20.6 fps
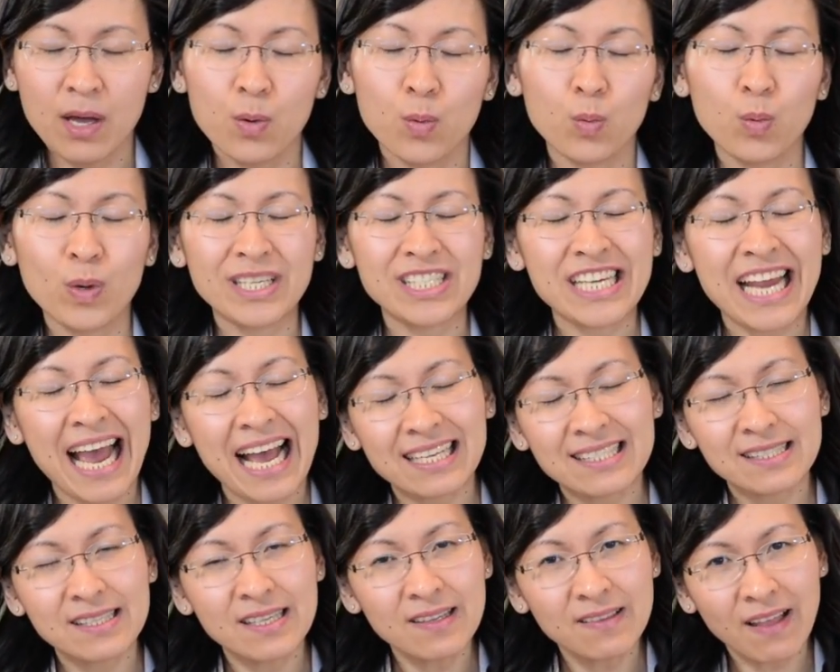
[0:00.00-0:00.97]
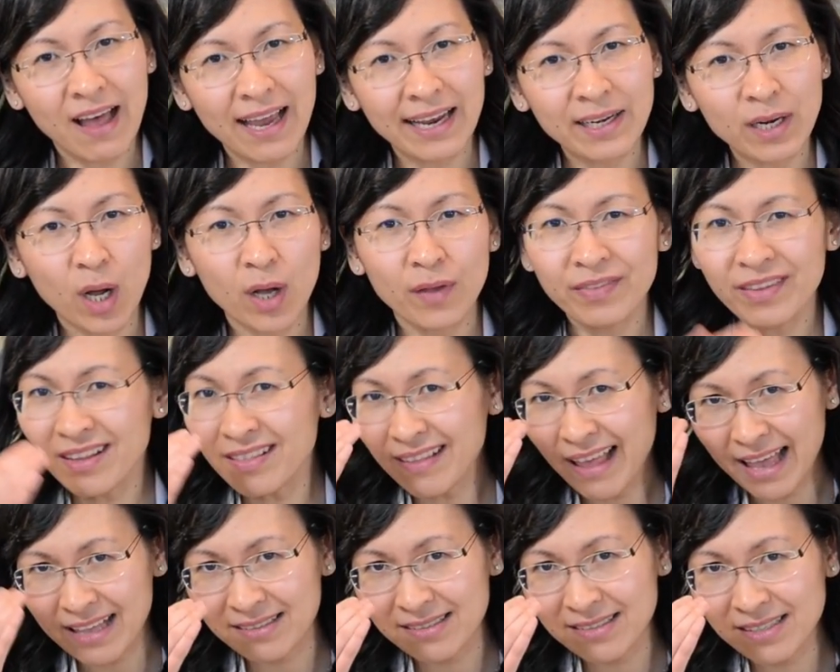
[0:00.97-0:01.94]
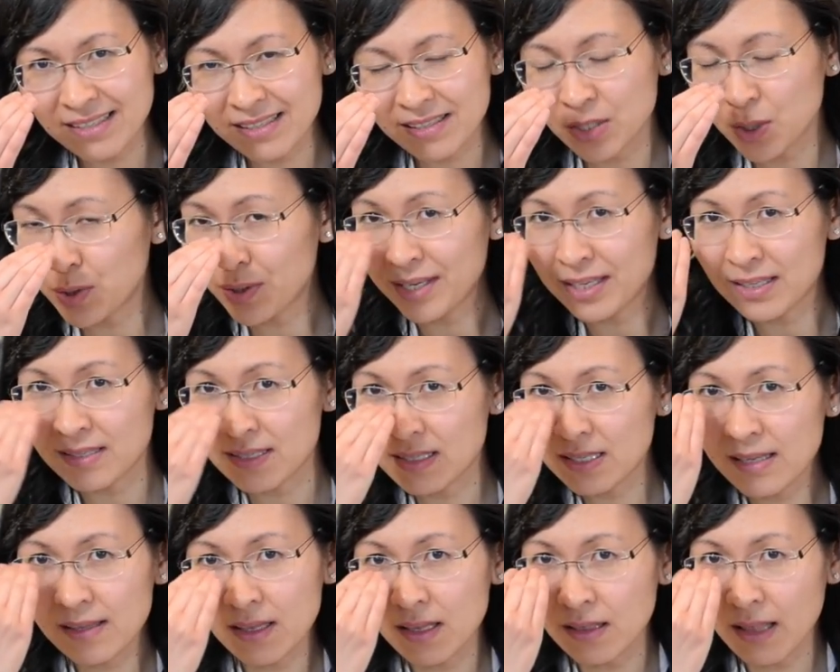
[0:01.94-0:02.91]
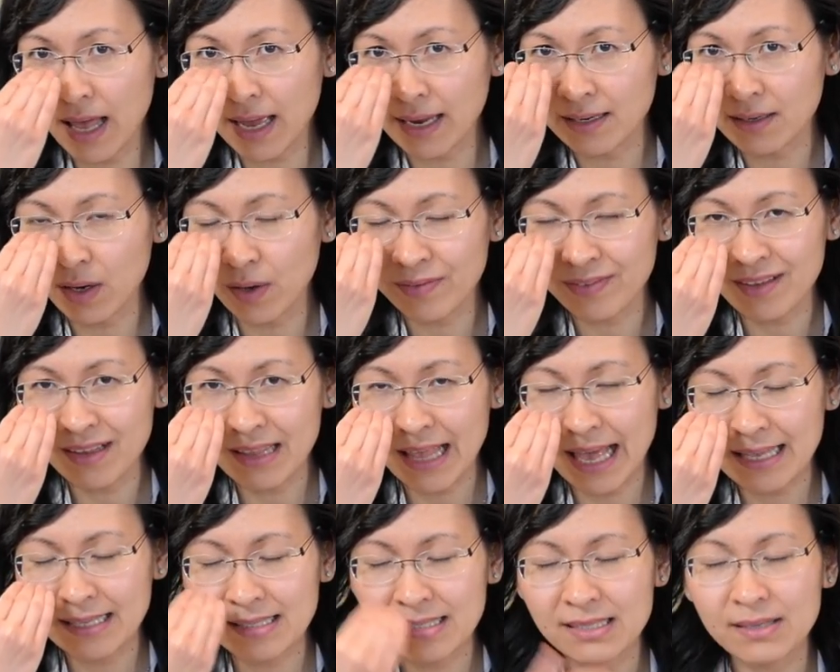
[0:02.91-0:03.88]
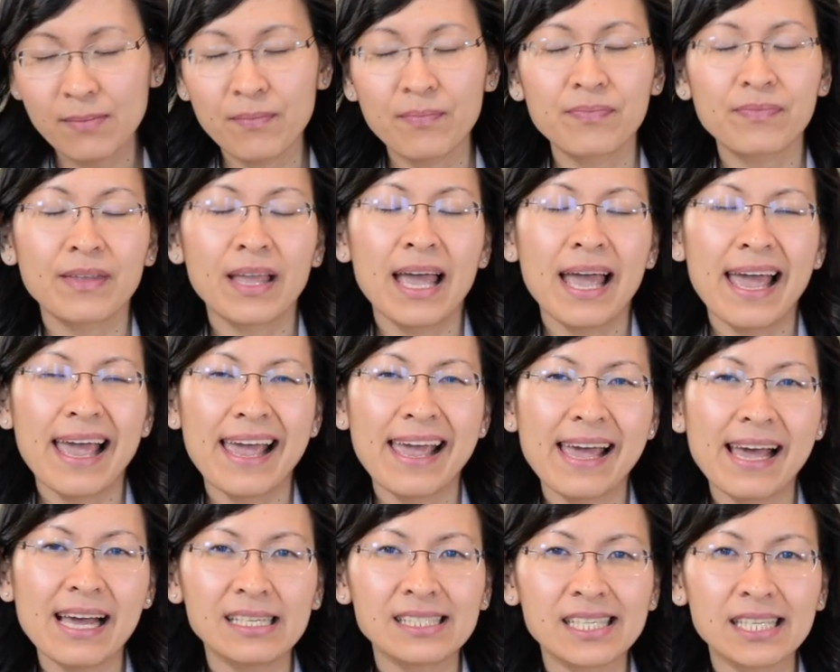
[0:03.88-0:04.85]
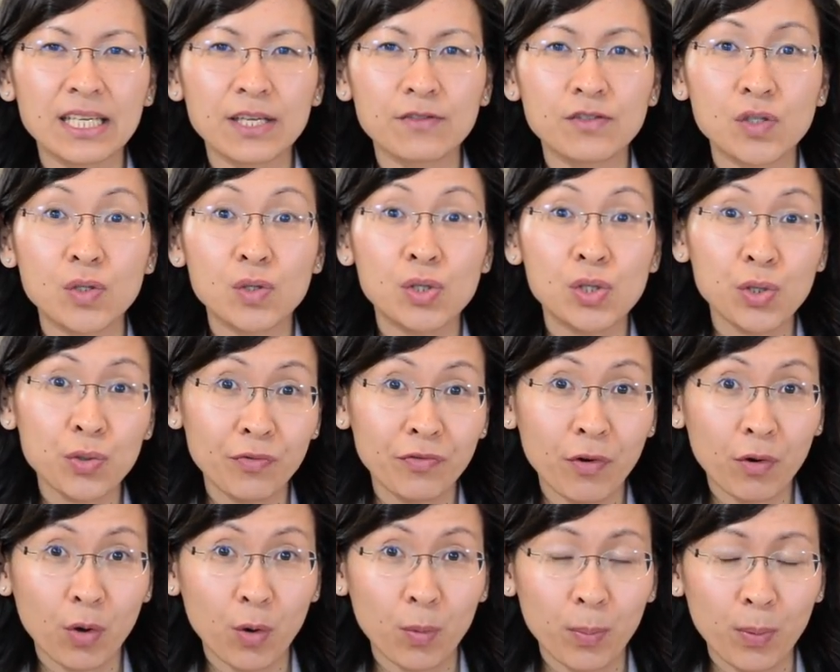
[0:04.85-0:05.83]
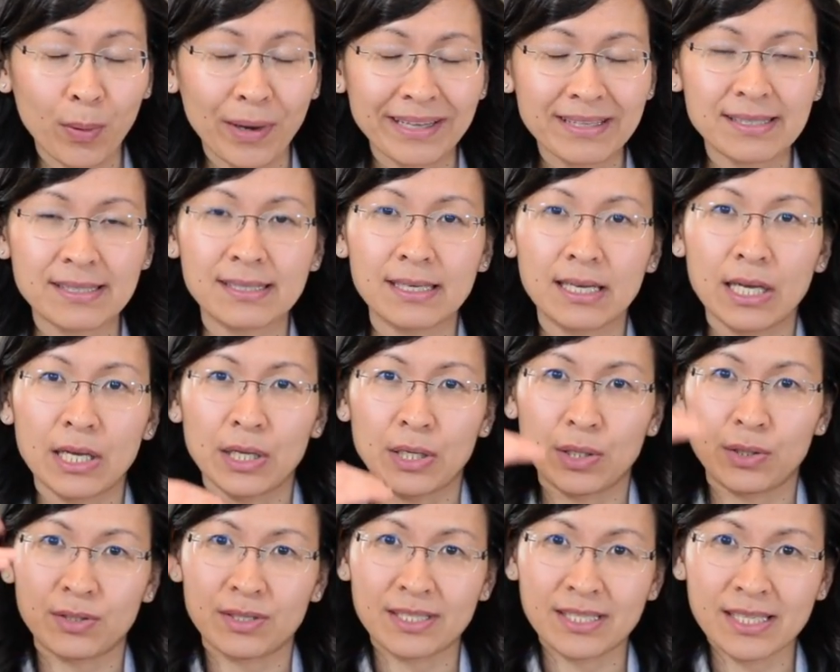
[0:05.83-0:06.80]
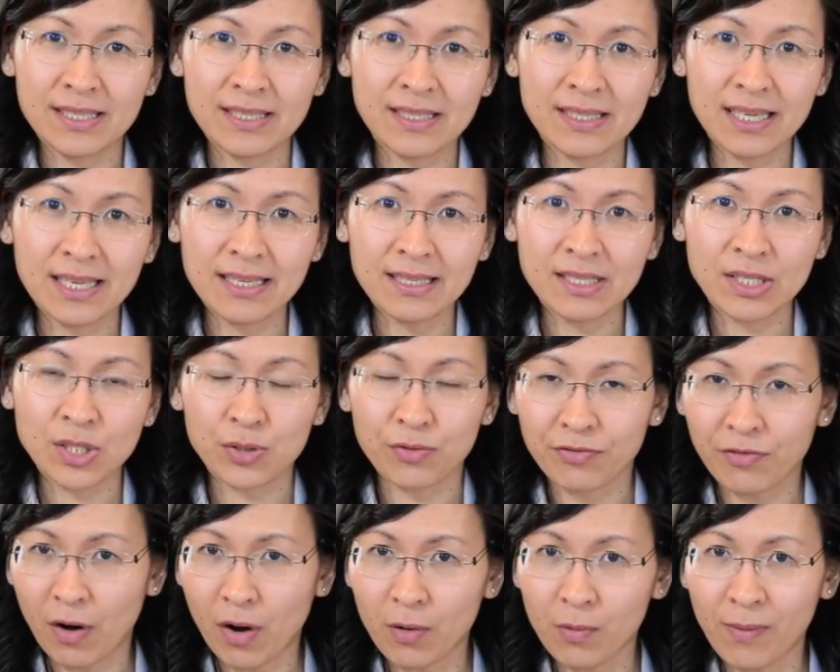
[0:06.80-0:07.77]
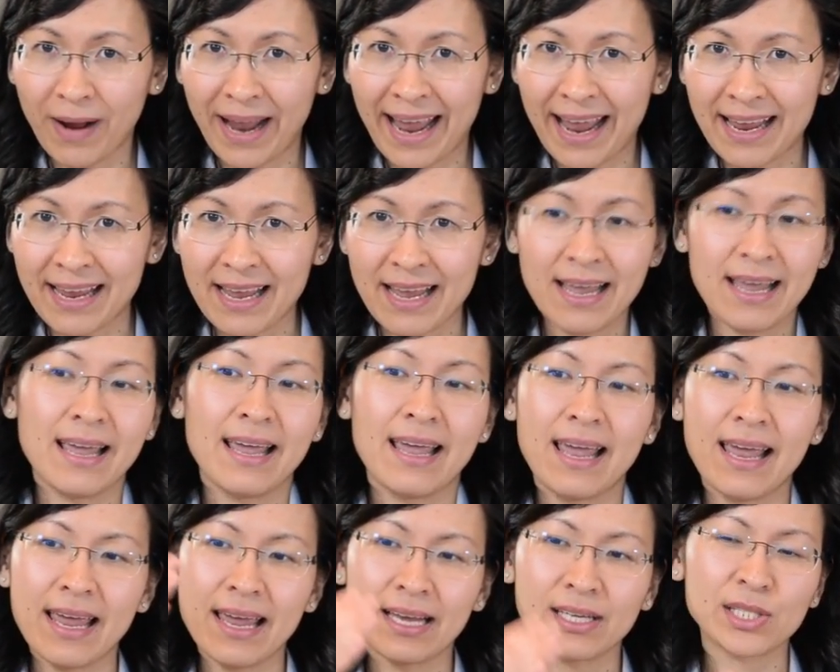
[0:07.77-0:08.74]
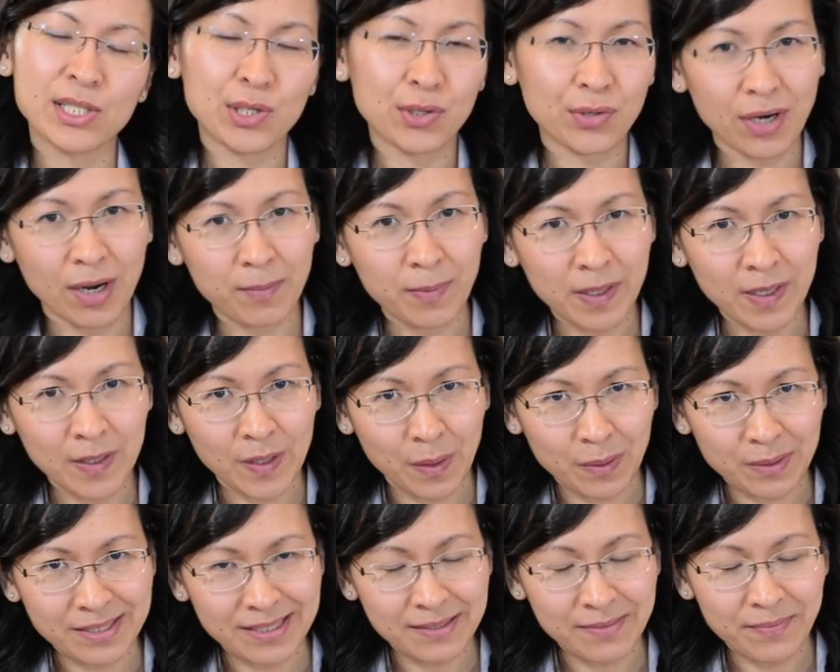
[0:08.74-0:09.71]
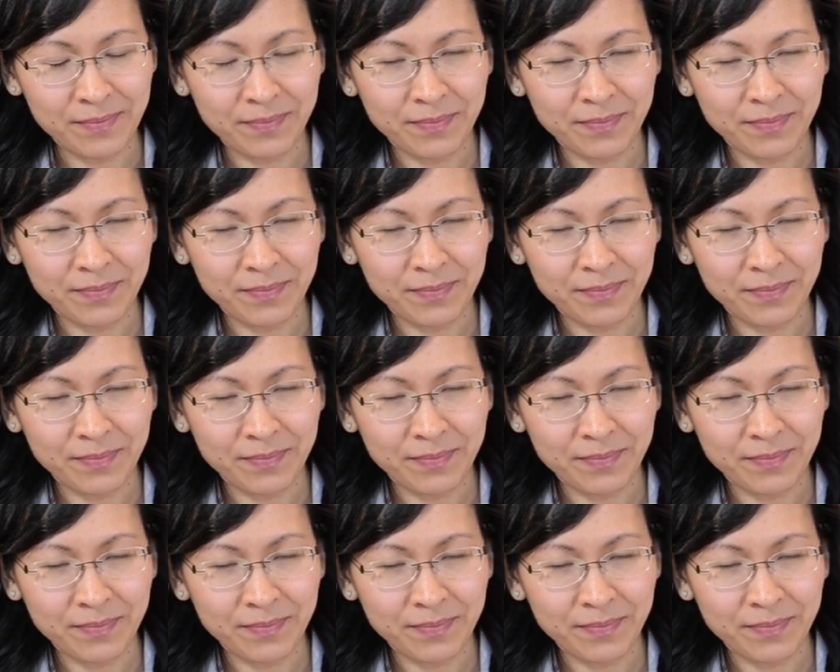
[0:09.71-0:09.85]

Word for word: which has the line on the lens, so you can see the line on the lens, and it gives you two focal points, your distance, your far away, and your up close.